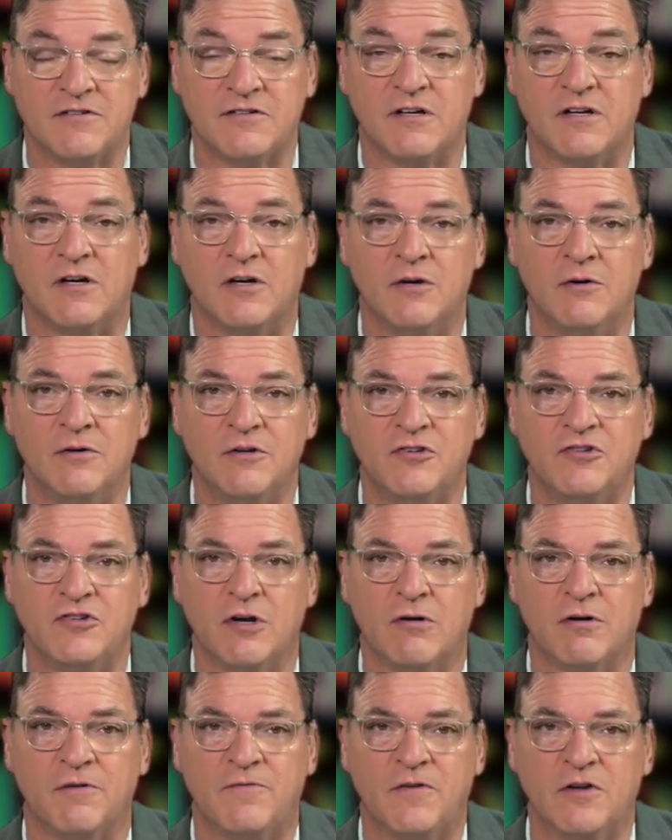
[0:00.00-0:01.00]
So, with
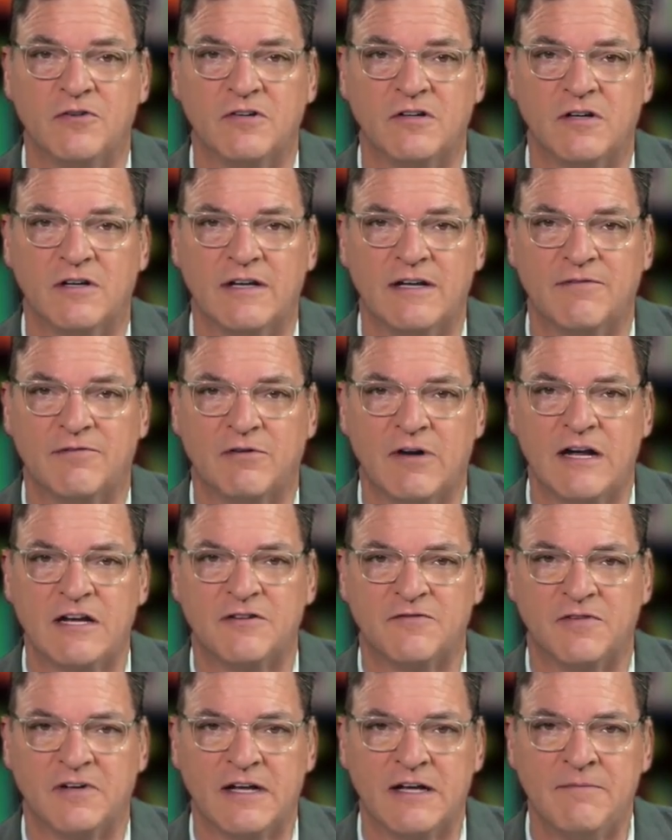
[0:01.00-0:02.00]
Jill refusing to leave
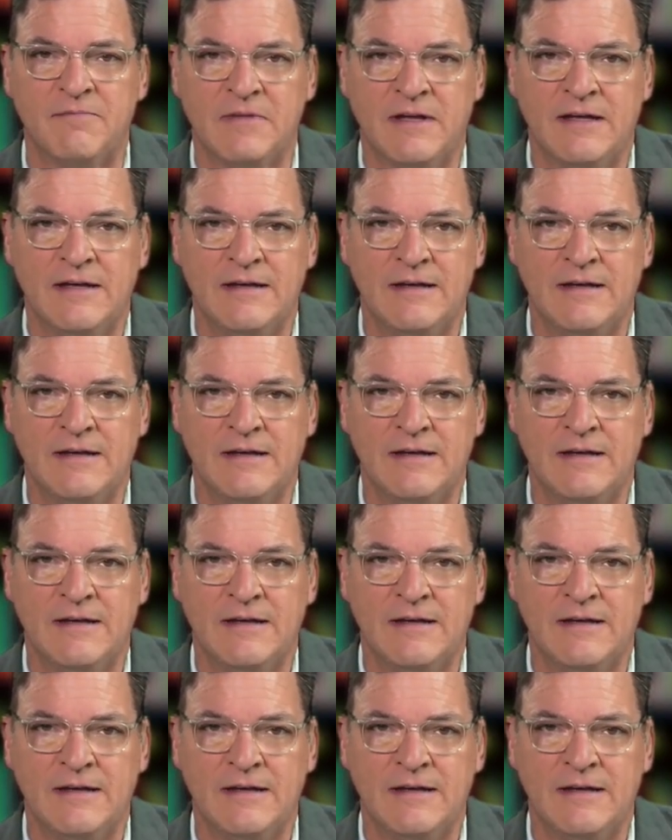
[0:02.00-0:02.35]
gracefully,